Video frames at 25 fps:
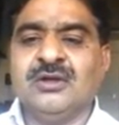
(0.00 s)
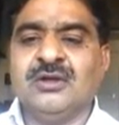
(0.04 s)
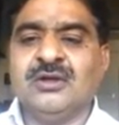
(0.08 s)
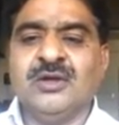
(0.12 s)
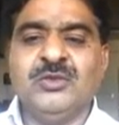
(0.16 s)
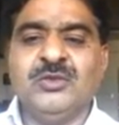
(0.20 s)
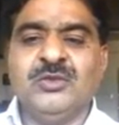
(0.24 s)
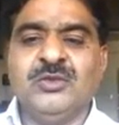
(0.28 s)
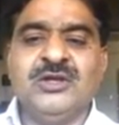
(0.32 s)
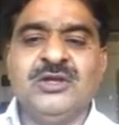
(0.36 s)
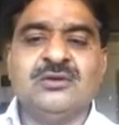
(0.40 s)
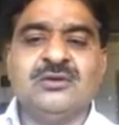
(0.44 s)

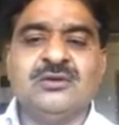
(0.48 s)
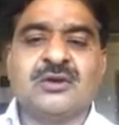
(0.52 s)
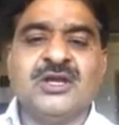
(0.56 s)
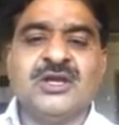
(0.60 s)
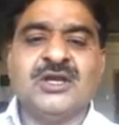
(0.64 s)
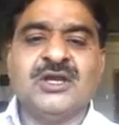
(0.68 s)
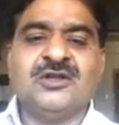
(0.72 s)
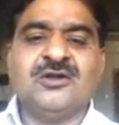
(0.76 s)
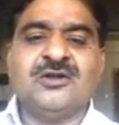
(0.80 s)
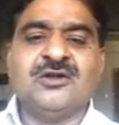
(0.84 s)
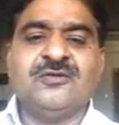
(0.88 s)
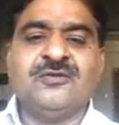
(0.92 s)
I mean
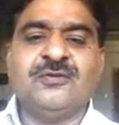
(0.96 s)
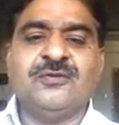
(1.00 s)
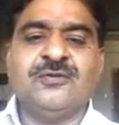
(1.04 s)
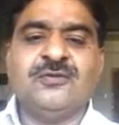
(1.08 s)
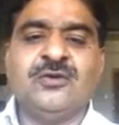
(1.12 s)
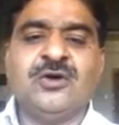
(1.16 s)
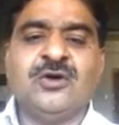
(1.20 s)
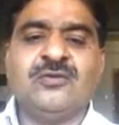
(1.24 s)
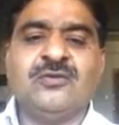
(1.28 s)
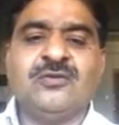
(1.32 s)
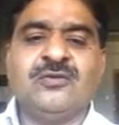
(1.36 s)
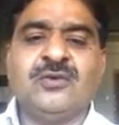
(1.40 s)
rate of
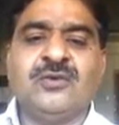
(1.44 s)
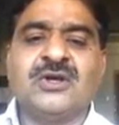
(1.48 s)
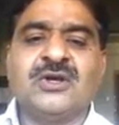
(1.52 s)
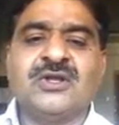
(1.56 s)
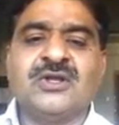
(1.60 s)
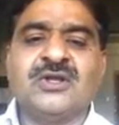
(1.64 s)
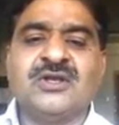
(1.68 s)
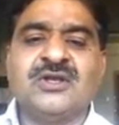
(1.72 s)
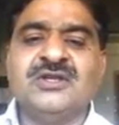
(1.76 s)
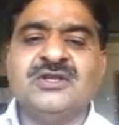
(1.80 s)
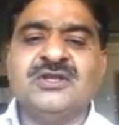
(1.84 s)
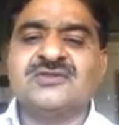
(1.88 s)
flow of
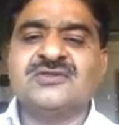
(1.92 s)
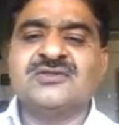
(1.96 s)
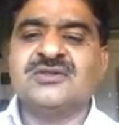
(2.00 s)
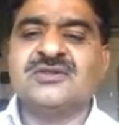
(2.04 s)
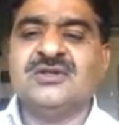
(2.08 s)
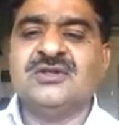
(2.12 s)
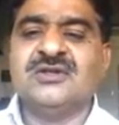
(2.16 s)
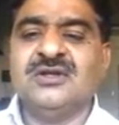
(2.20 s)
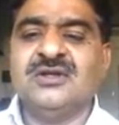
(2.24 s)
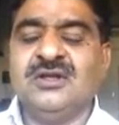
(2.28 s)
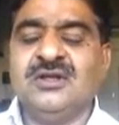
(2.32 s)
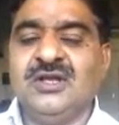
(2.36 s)
water is
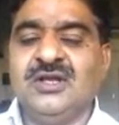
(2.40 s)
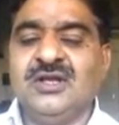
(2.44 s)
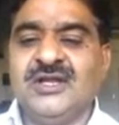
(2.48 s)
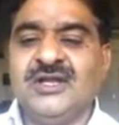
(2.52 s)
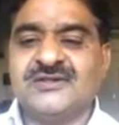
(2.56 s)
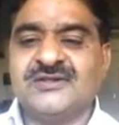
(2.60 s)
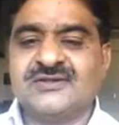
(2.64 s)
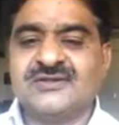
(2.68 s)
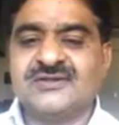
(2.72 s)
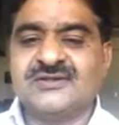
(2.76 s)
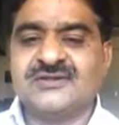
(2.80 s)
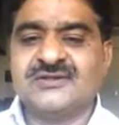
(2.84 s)

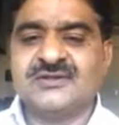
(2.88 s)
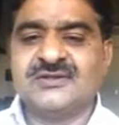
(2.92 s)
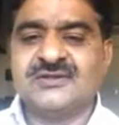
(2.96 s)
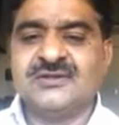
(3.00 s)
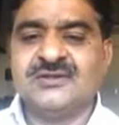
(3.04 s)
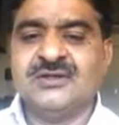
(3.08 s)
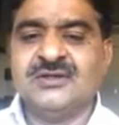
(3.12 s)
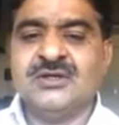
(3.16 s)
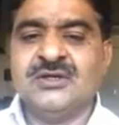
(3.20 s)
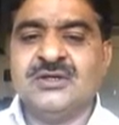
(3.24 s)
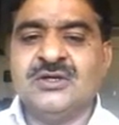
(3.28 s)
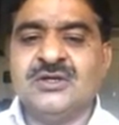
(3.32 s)
less.
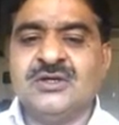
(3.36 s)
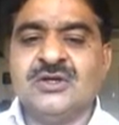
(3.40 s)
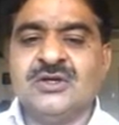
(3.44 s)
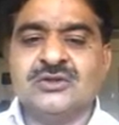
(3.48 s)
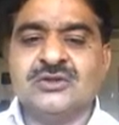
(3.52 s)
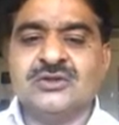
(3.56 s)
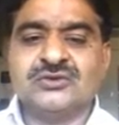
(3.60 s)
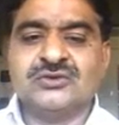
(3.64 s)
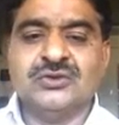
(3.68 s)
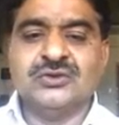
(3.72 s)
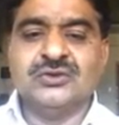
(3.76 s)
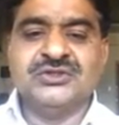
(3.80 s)

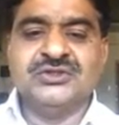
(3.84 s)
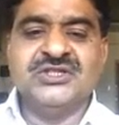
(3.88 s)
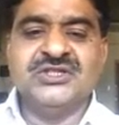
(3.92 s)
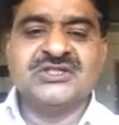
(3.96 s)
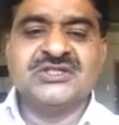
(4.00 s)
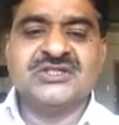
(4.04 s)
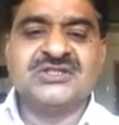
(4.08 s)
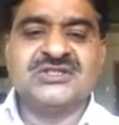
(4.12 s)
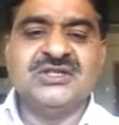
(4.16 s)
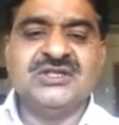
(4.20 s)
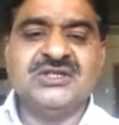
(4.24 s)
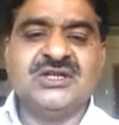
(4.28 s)
So
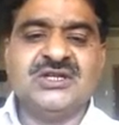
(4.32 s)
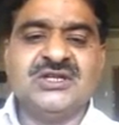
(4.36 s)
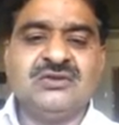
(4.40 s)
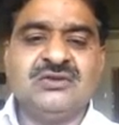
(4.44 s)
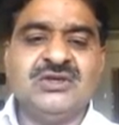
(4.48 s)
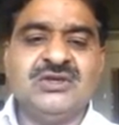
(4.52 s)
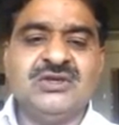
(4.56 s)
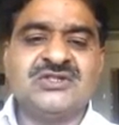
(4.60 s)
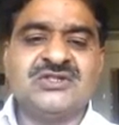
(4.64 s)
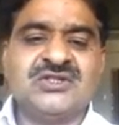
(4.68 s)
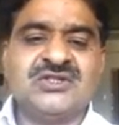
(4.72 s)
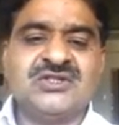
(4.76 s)
this
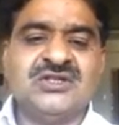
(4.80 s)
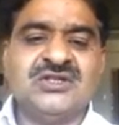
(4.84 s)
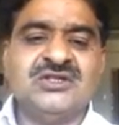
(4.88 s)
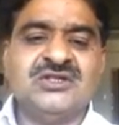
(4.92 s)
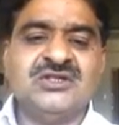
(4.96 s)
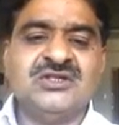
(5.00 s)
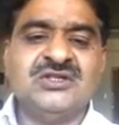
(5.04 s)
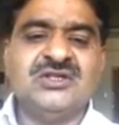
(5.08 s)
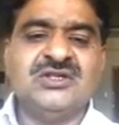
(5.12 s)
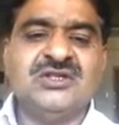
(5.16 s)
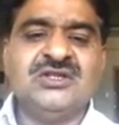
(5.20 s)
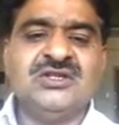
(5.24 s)

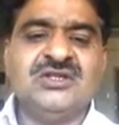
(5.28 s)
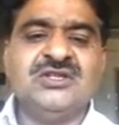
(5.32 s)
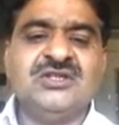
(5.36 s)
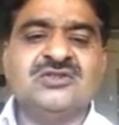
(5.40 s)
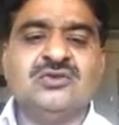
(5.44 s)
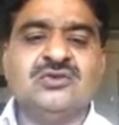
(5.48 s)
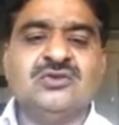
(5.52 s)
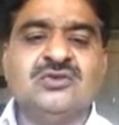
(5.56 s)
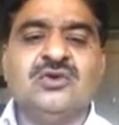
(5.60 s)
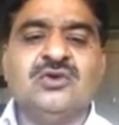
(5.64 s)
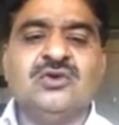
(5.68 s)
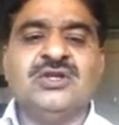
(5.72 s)
equation
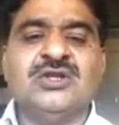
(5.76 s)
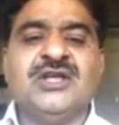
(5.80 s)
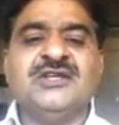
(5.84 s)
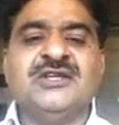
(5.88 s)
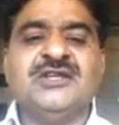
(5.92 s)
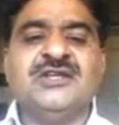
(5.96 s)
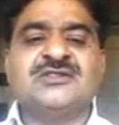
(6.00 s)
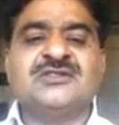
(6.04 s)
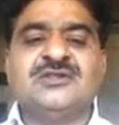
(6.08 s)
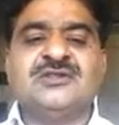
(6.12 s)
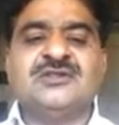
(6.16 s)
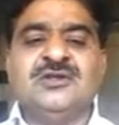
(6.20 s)
is known
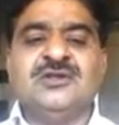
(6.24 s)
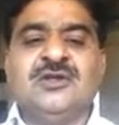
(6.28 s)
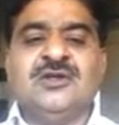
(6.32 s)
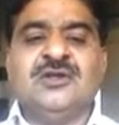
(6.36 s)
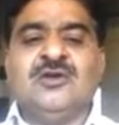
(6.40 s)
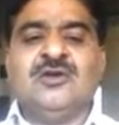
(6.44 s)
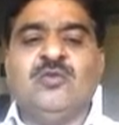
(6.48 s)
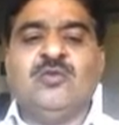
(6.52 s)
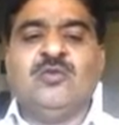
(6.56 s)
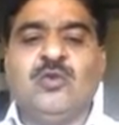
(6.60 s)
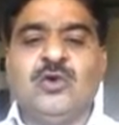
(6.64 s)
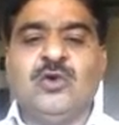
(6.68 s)
as
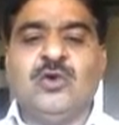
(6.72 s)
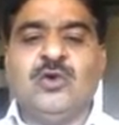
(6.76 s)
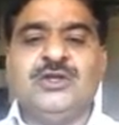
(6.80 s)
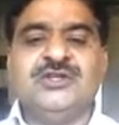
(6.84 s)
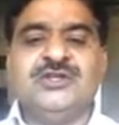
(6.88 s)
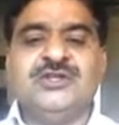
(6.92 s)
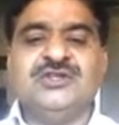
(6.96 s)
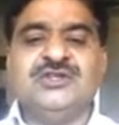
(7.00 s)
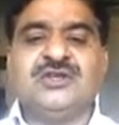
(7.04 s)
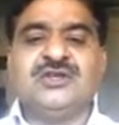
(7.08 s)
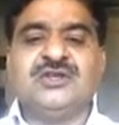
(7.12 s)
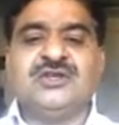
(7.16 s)

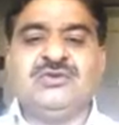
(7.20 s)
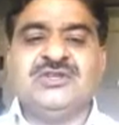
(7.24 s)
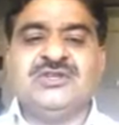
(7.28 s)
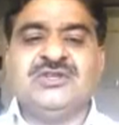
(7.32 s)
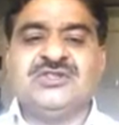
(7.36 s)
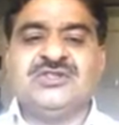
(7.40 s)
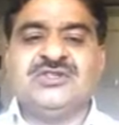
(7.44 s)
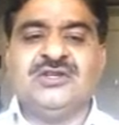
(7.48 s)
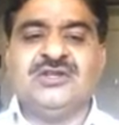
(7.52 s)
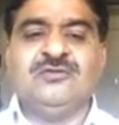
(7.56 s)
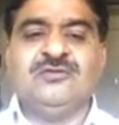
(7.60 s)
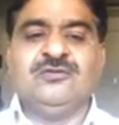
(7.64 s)
Pauli's
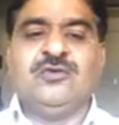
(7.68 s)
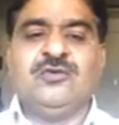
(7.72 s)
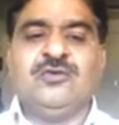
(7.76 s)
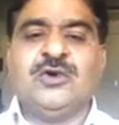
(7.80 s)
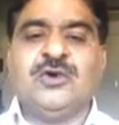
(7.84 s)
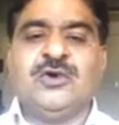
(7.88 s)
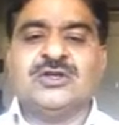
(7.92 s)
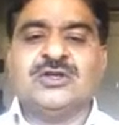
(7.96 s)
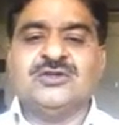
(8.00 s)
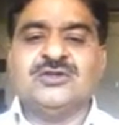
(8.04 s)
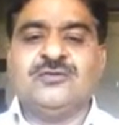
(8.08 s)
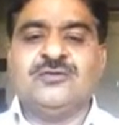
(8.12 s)
equation
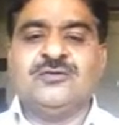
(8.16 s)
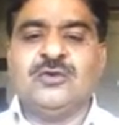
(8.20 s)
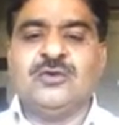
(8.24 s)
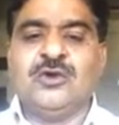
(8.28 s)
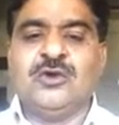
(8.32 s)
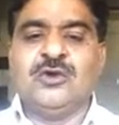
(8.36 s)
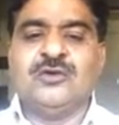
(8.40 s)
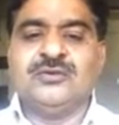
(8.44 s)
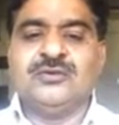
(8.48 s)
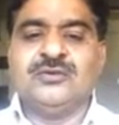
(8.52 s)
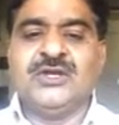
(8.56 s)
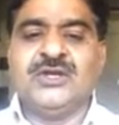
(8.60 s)
for the
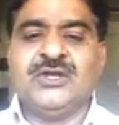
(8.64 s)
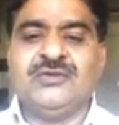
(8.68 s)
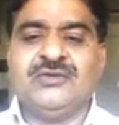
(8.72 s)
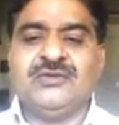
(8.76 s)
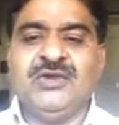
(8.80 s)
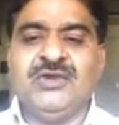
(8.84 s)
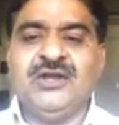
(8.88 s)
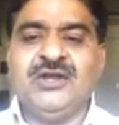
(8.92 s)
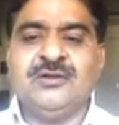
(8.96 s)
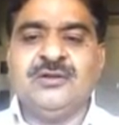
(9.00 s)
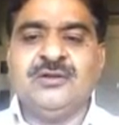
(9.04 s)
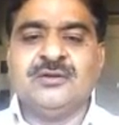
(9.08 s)
flow of
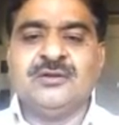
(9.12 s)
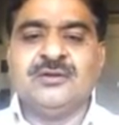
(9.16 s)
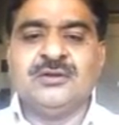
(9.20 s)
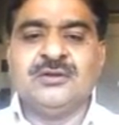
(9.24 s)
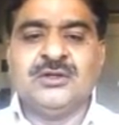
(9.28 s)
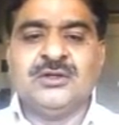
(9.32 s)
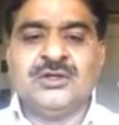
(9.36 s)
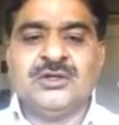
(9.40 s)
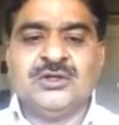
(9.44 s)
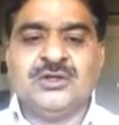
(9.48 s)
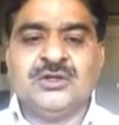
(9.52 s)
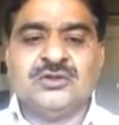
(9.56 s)
liquid
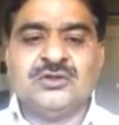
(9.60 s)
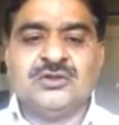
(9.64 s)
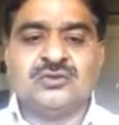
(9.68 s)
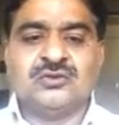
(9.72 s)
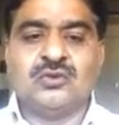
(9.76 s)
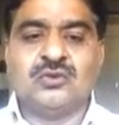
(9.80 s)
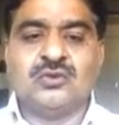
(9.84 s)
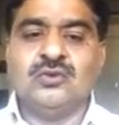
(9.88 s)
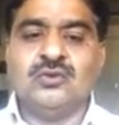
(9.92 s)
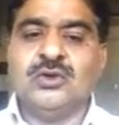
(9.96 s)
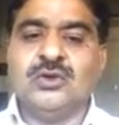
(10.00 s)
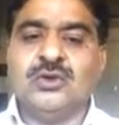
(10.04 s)

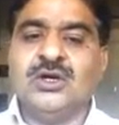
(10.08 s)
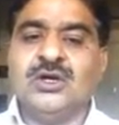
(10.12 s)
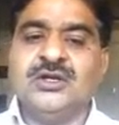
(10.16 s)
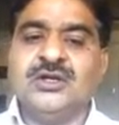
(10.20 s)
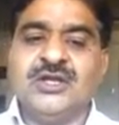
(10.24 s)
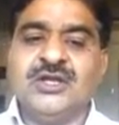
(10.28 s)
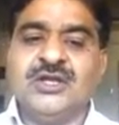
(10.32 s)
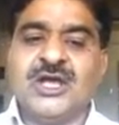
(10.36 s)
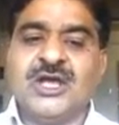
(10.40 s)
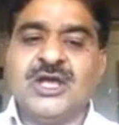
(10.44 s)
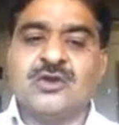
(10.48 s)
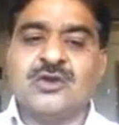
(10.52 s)
through a
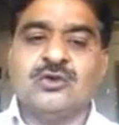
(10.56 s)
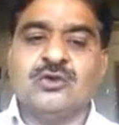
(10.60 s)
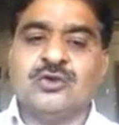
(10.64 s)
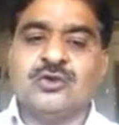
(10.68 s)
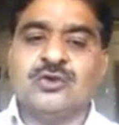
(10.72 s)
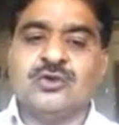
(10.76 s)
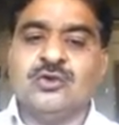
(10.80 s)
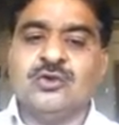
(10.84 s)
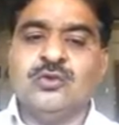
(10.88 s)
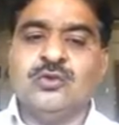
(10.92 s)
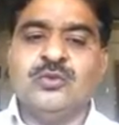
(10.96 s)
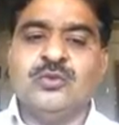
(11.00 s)
narrow
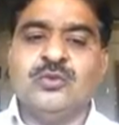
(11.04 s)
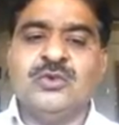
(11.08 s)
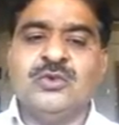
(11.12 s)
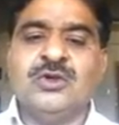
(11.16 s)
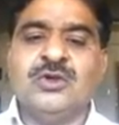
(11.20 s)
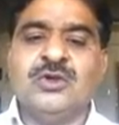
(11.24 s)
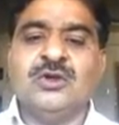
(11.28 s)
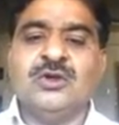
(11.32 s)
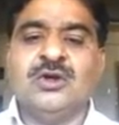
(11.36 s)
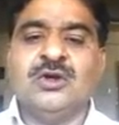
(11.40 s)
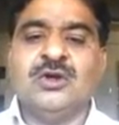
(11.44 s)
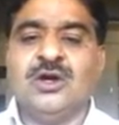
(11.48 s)
tube,
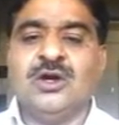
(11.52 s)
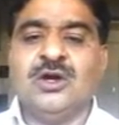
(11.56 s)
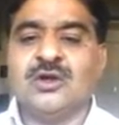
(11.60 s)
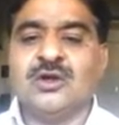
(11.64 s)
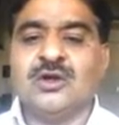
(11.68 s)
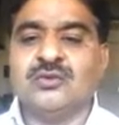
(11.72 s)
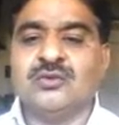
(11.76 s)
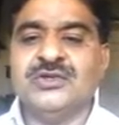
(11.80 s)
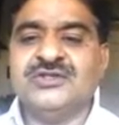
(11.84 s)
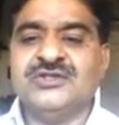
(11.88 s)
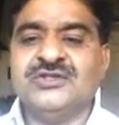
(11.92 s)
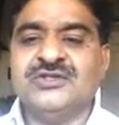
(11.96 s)

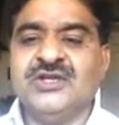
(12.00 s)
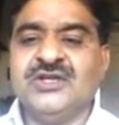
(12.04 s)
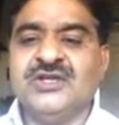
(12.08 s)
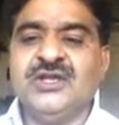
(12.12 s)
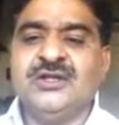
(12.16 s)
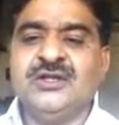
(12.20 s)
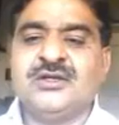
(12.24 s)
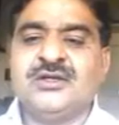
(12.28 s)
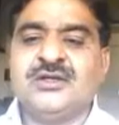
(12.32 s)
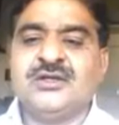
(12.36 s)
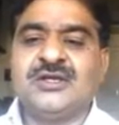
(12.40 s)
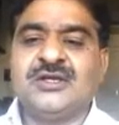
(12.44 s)
or we
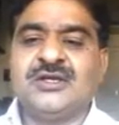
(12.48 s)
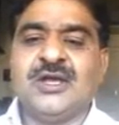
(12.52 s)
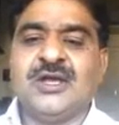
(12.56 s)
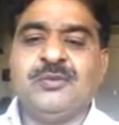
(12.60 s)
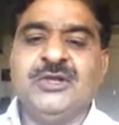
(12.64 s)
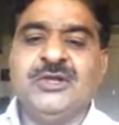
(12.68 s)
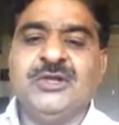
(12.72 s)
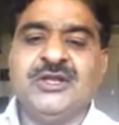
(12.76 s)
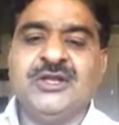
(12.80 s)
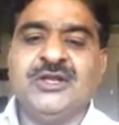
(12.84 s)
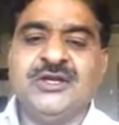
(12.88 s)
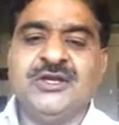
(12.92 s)
say
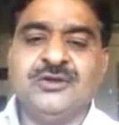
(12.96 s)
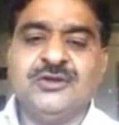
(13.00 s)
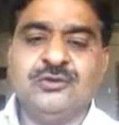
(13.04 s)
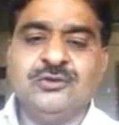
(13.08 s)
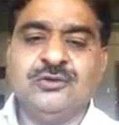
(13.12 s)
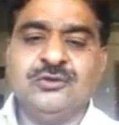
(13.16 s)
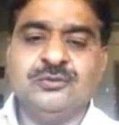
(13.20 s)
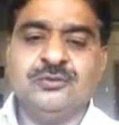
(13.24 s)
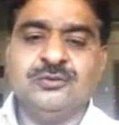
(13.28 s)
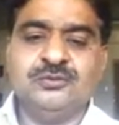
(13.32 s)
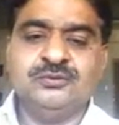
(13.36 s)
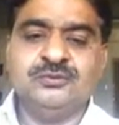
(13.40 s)
capillary
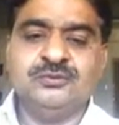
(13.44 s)
tube.